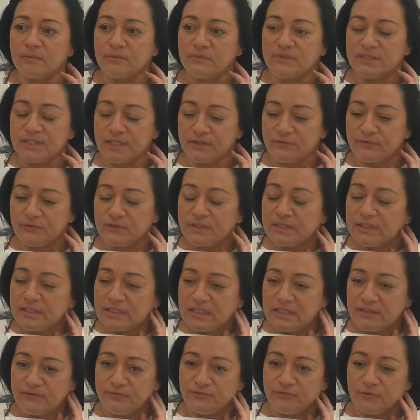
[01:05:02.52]

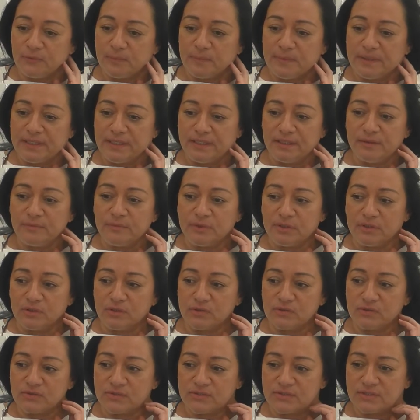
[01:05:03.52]
Definitely for me,
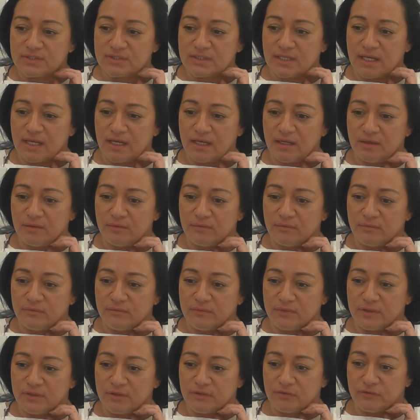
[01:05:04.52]
because
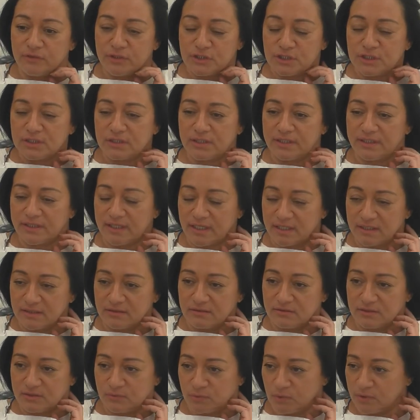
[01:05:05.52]
originally
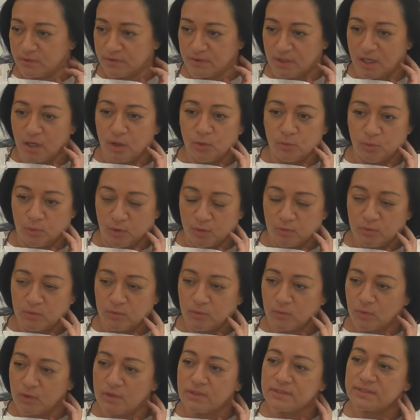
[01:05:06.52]
that's what the whole
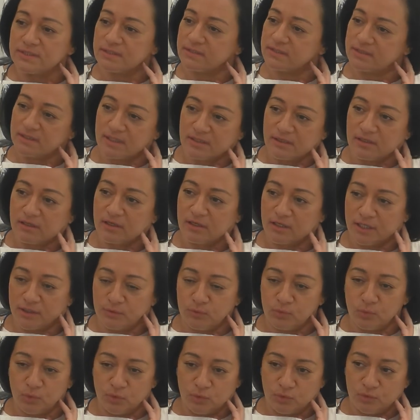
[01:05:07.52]
problem was, is that I
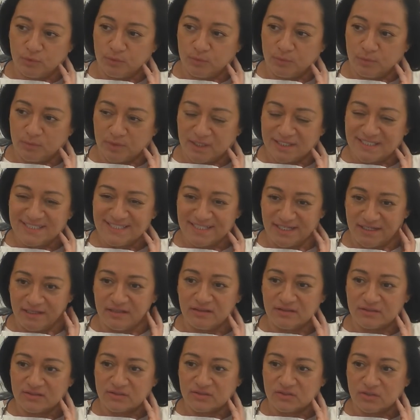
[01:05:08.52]
had worn my
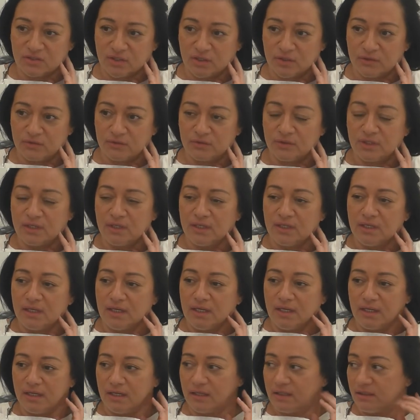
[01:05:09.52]
teeth. So
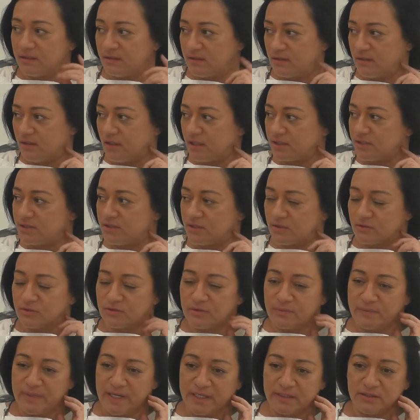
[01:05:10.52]
like
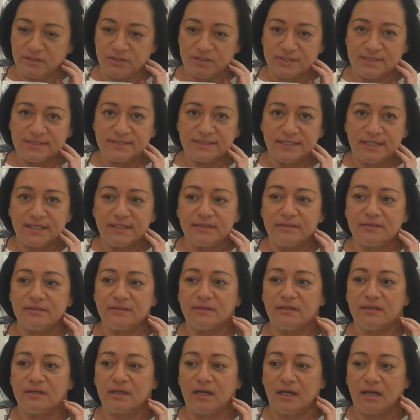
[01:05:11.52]
Dr Mak just said,
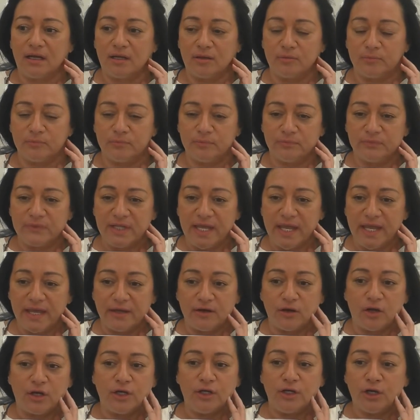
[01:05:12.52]

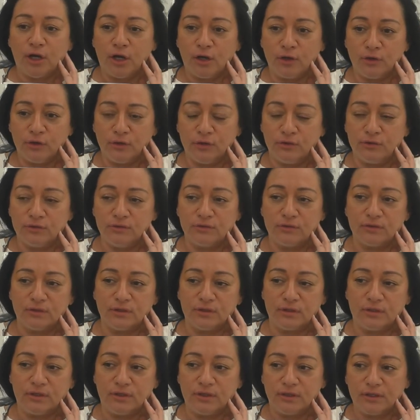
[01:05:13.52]
had I known
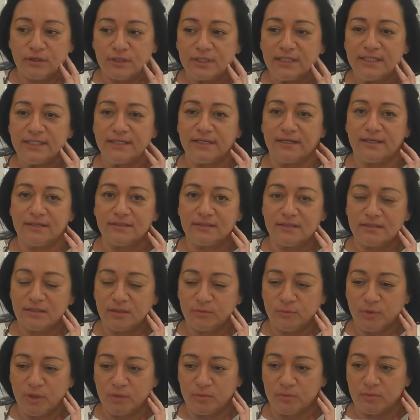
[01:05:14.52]
earlier,
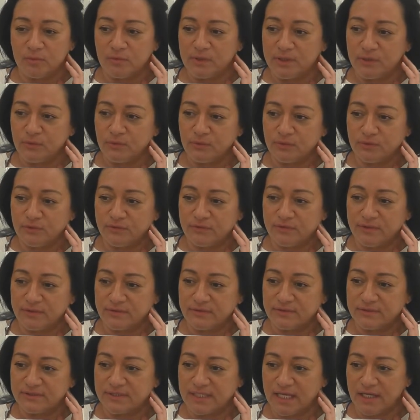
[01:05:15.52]
I probably would have
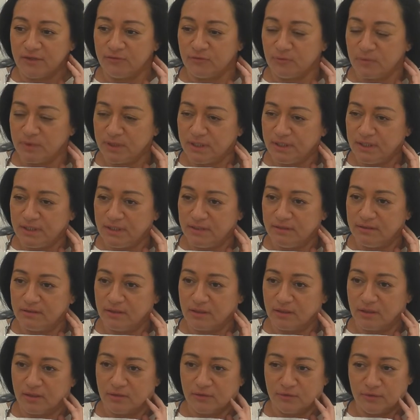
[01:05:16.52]
saved me
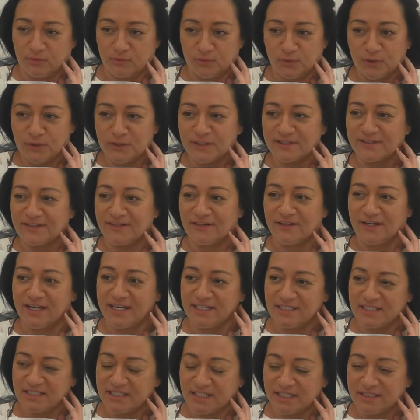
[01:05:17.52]
a lot of the work that I
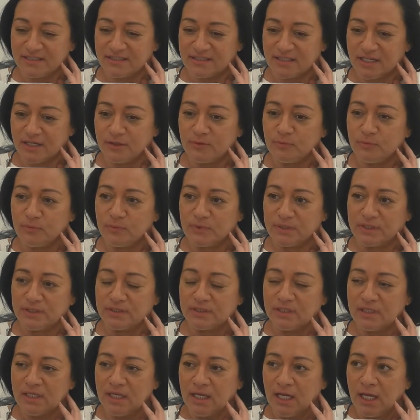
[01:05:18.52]
had to get done.
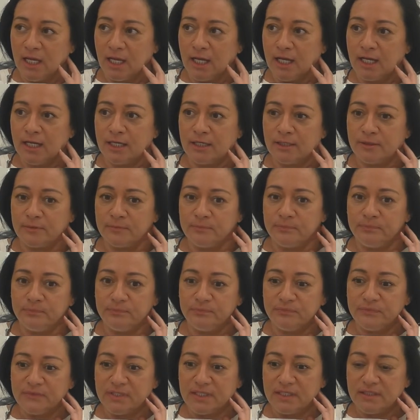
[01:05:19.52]
But
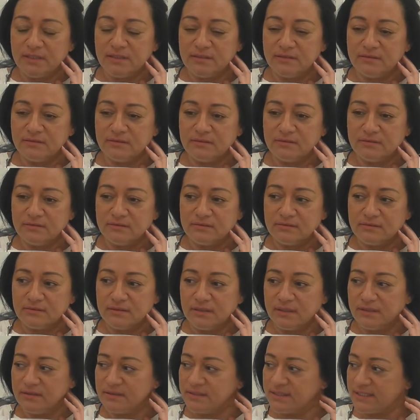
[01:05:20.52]

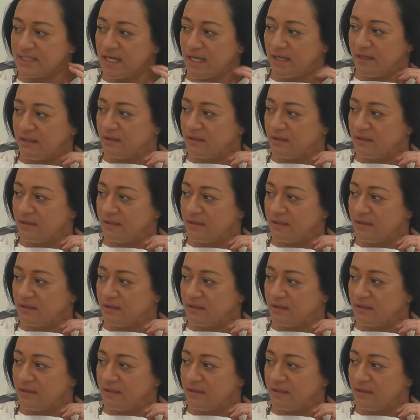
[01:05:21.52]
in saying